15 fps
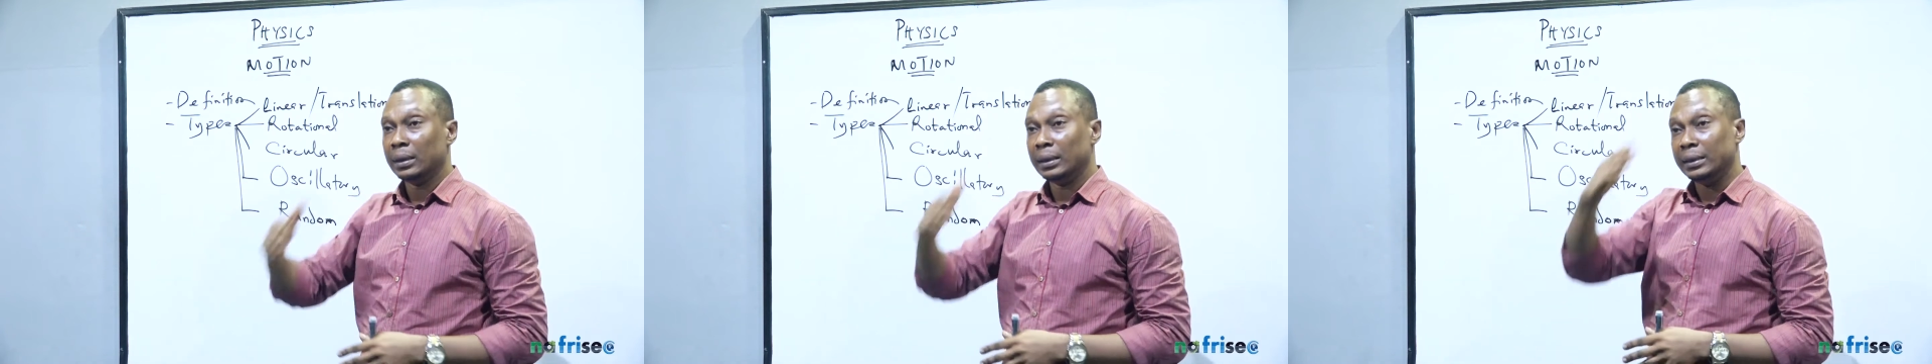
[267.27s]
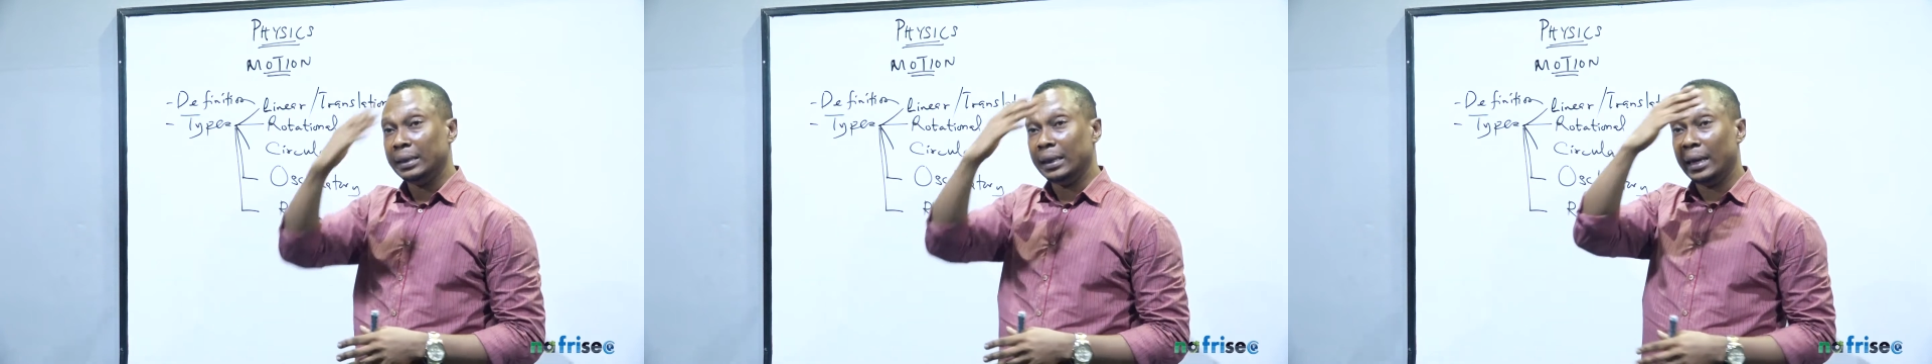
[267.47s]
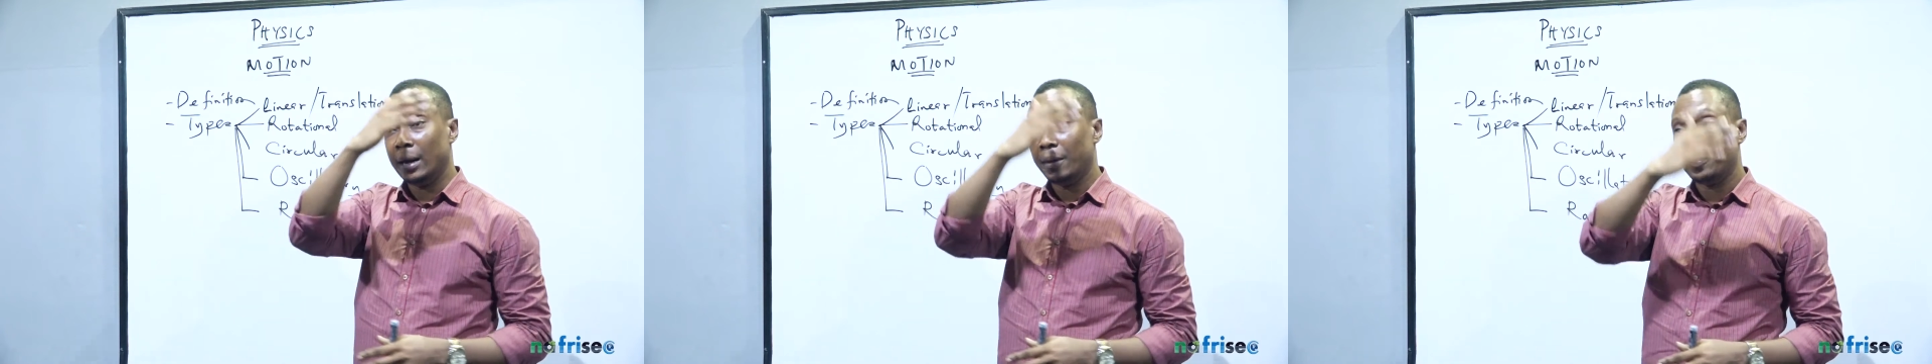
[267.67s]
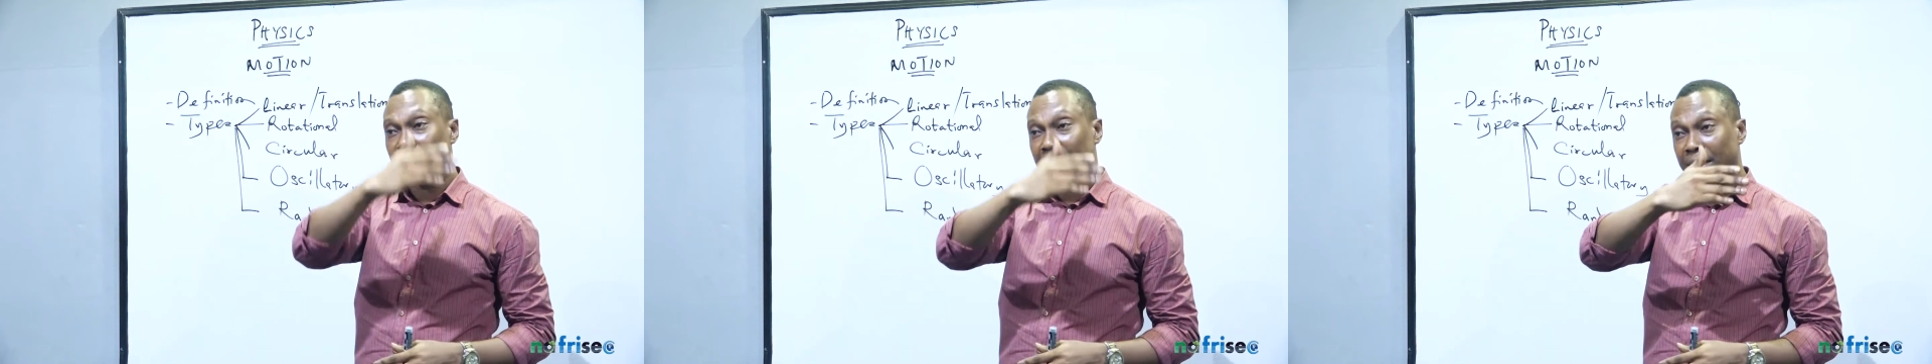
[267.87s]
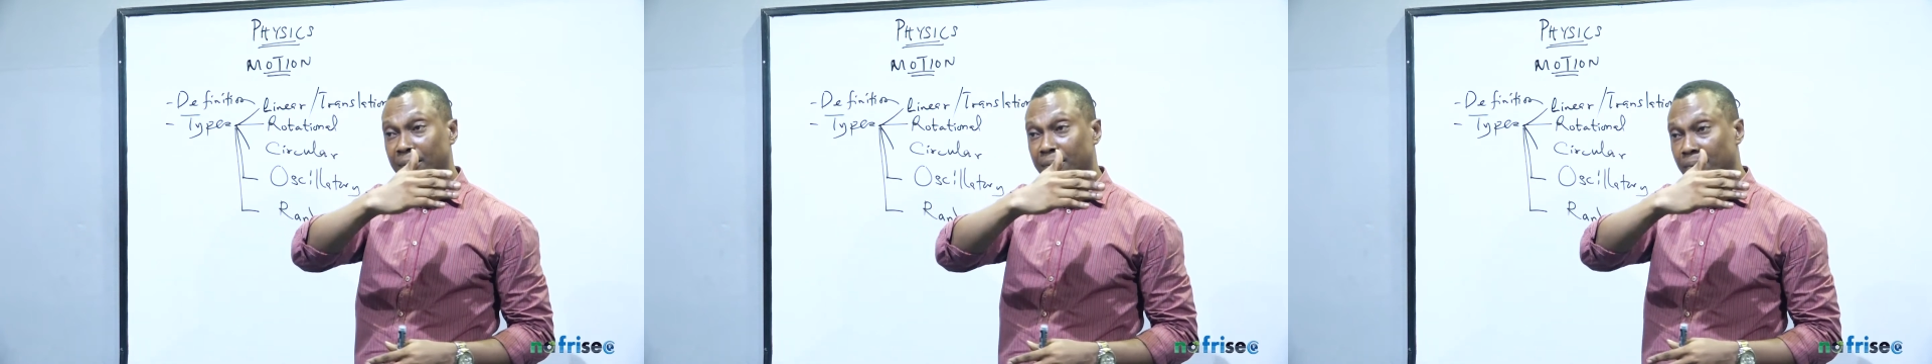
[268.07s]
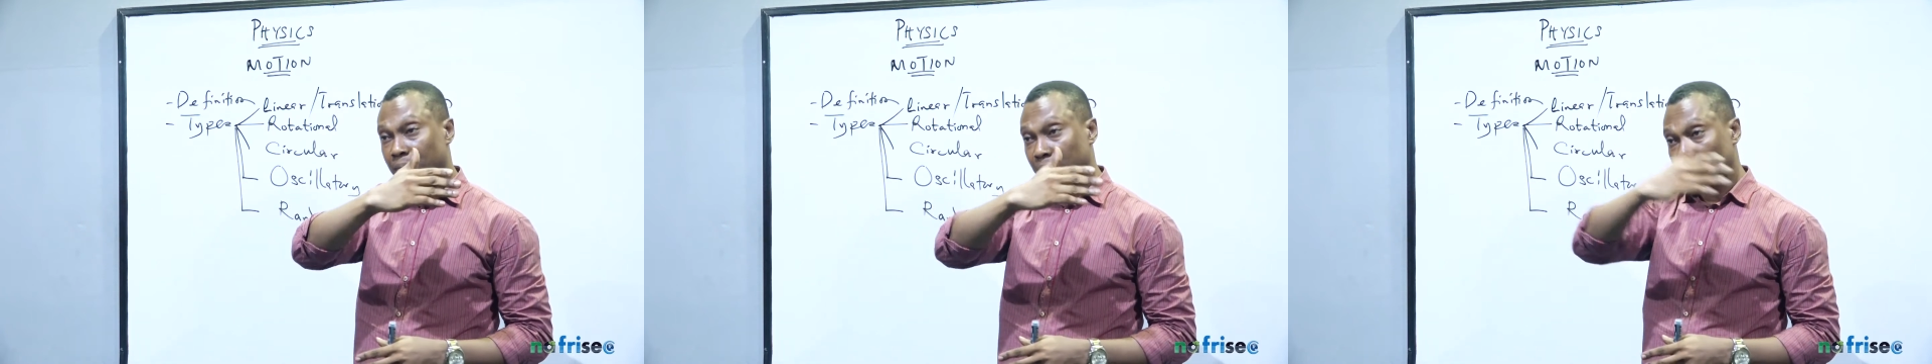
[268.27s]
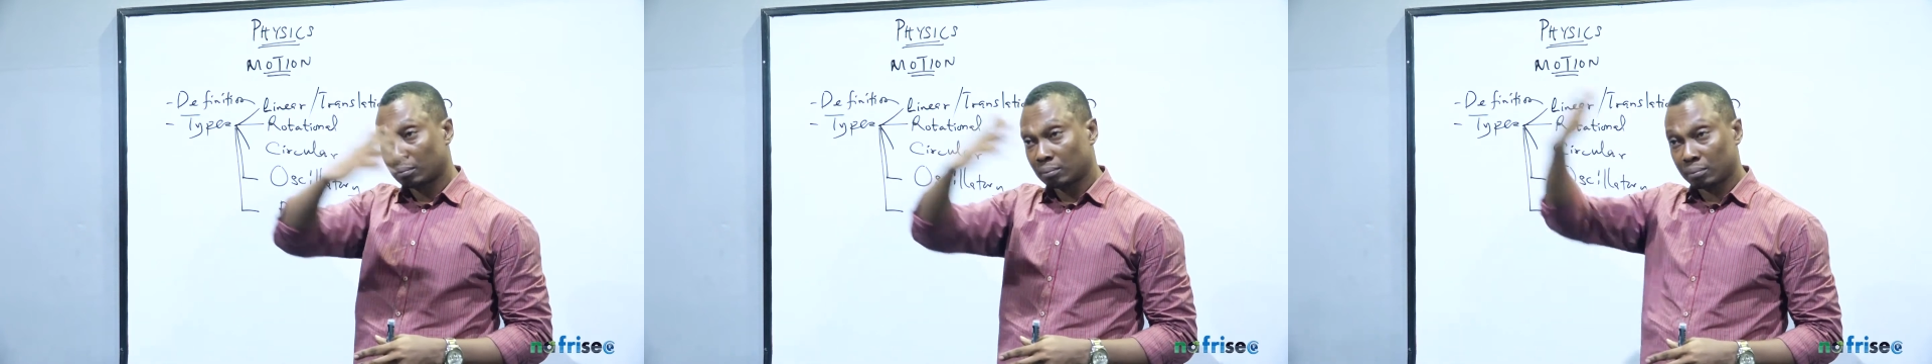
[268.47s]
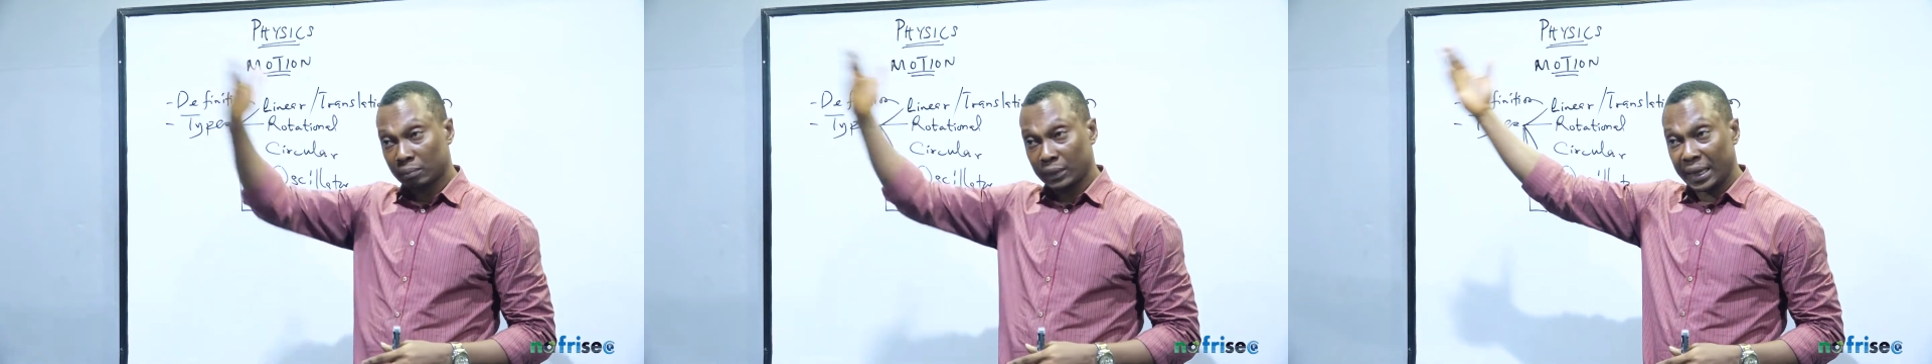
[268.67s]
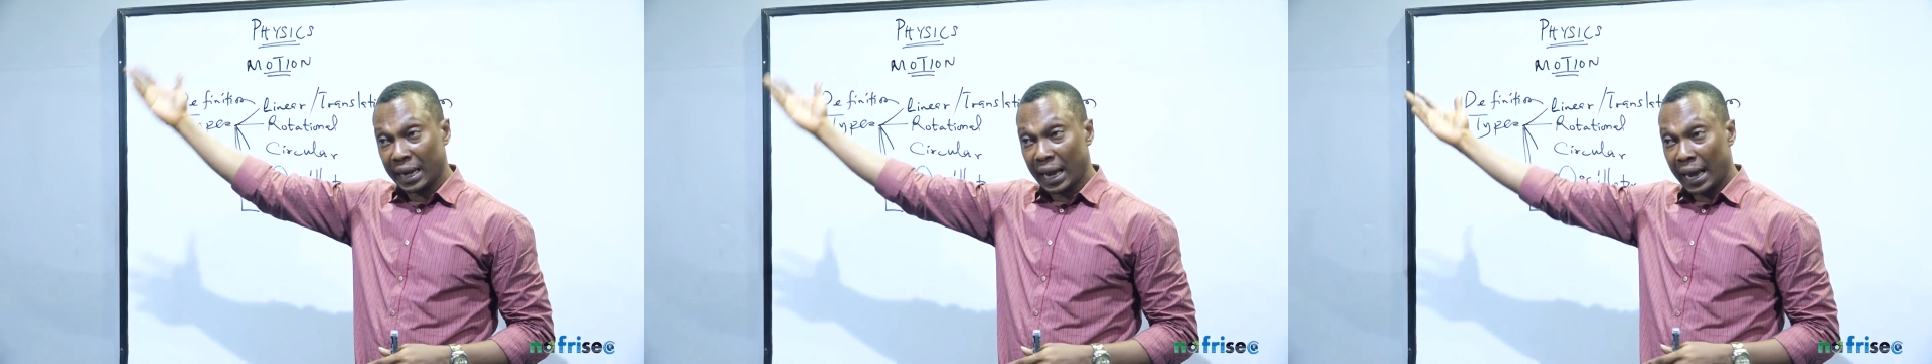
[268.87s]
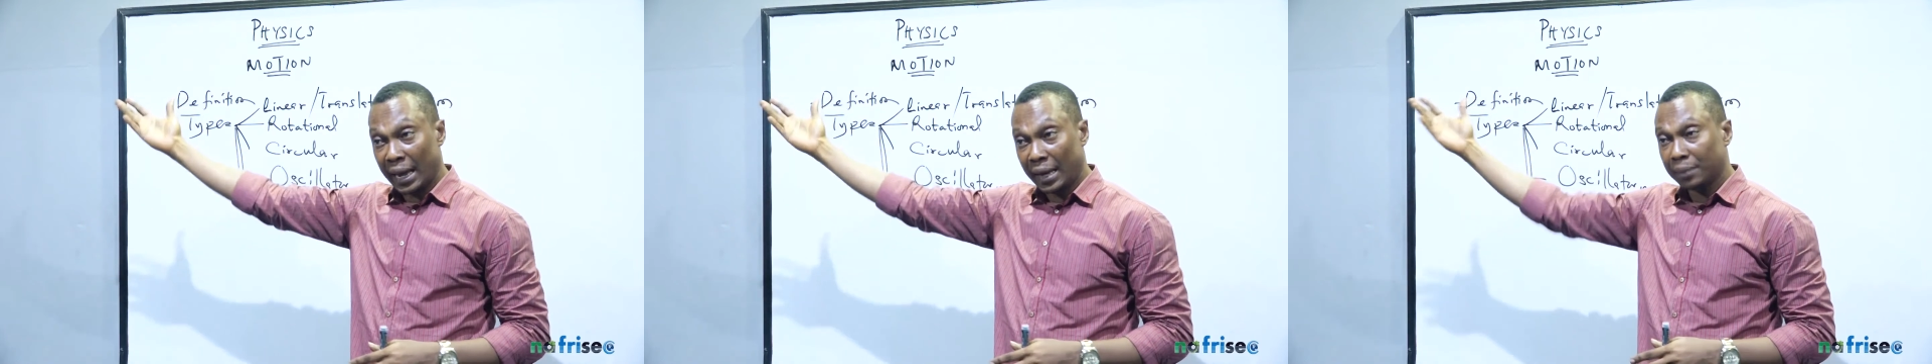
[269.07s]
the airplane in
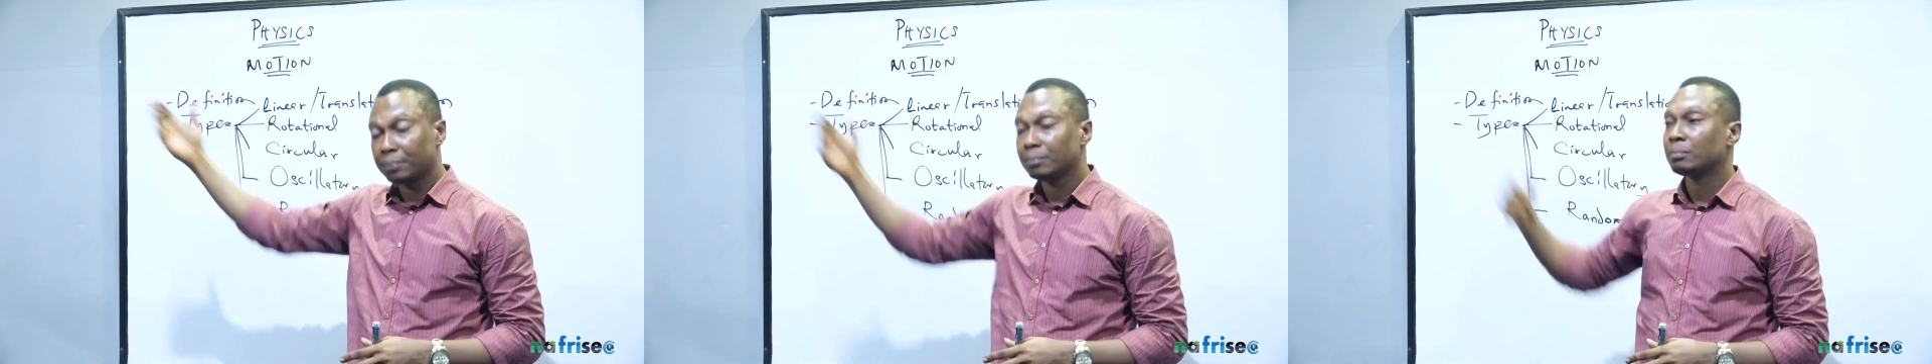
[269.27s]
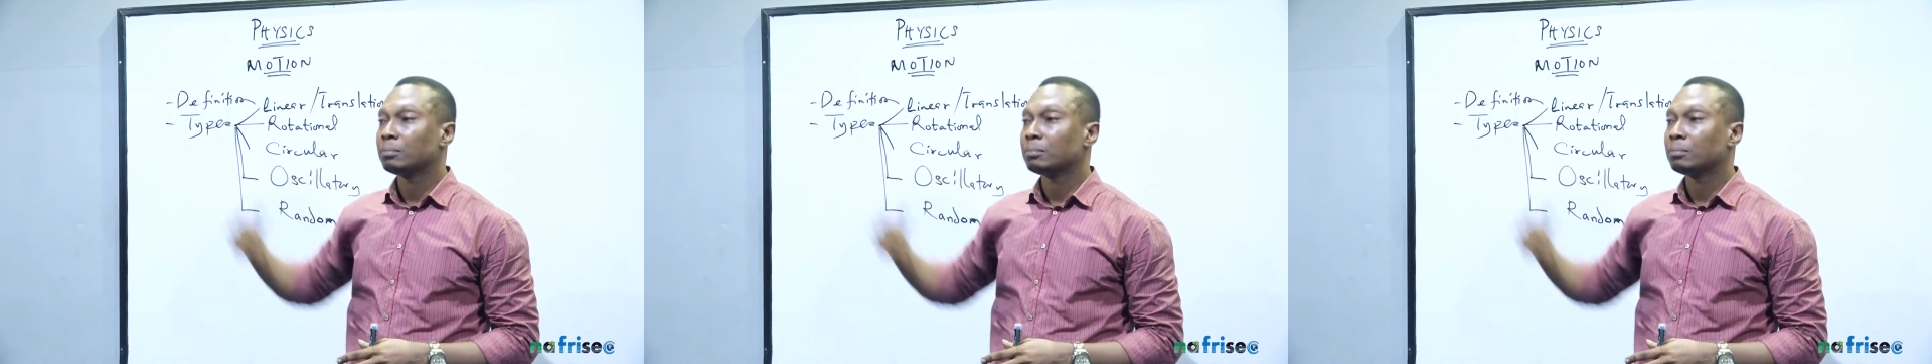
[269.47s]
air.